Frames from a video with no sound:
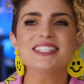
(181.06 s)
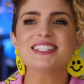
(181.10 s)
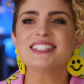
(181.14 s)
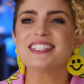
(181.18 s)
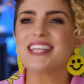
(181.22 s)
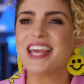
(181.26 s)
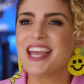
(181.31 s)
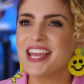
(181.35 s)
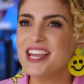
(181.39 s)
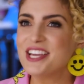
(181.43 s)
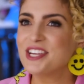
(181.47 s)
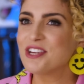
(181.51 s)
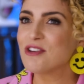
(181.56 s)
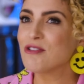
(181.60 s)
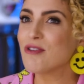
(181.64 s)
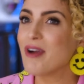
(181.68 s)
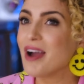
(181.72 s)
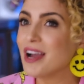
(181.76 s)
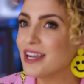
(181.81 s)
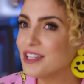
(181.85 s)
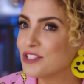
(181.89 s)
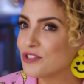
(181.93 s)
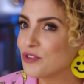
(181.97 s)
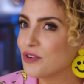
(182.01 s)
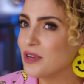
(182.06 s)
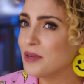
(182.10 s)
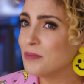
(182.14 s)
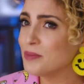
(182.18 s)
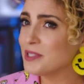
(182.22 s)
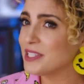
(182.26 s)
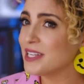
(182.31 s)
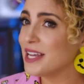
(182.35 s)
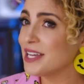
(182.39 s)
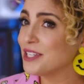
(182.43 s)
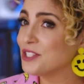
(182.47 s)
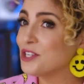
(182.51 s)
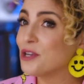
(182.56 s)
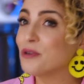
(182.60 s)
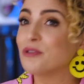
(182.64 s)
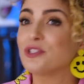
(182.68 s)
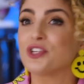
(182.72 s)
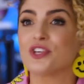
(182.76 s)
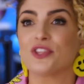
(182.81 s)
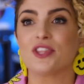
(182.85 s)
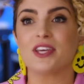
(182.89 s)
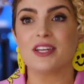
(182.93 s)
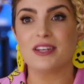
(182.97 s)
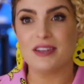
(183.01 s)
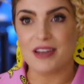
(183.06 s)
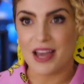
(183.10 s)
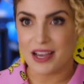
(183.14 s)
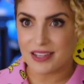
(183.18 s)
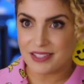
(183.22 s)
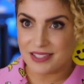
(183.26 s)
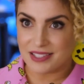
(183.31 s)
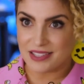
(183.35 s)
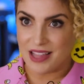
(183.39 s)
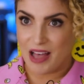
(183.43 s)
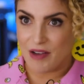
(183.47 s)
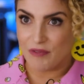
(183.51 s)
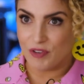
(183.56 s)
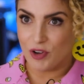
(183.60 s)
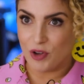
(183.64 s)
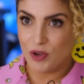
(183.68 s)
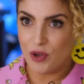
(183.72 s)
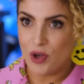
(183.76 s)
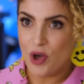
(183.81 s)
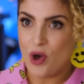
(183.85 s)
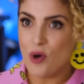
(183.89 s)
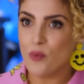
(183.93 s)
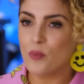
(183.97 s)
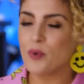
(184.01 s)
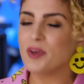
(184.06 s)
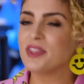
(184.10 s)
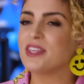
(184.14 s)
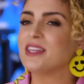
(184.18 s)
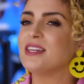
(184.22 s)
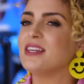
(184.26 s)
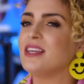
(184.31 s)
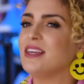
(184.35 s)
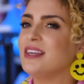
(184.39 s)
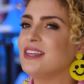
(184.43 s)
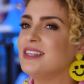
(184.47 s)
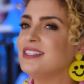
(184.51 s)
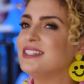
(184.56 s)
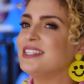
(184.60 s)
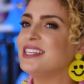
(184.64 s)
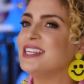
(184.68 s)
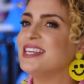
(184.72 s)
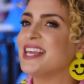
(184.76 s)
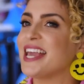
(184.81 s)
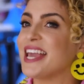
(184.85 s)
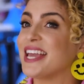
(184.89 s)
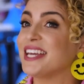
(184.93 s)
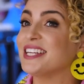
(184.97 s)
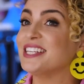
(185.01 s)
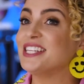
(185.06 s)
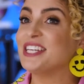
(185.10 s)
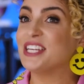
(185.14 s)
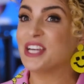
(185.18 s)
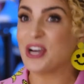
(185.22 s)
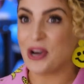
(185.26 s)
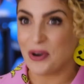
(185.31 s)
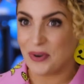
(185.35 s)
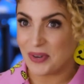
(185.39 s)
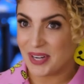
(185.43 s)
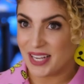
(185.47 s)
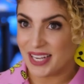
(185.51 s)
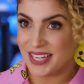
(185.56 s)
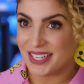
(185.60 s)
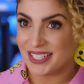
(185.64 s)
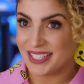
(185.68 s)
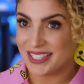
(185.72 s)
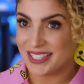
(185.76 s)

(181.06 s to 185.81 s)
Take your ice cream sando to the next level with an Easy Candy coating.